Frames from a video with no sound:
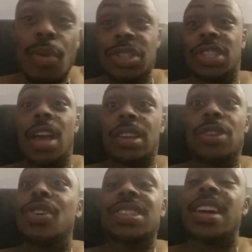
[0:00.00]
know,
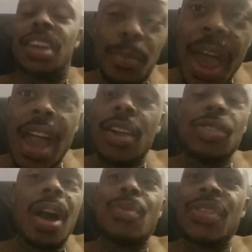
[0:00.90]
you can say to him, hey,
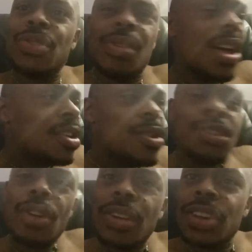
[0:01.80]
you know, I'd rather
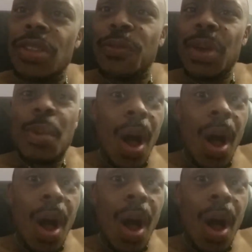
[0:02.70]
you talk to another female.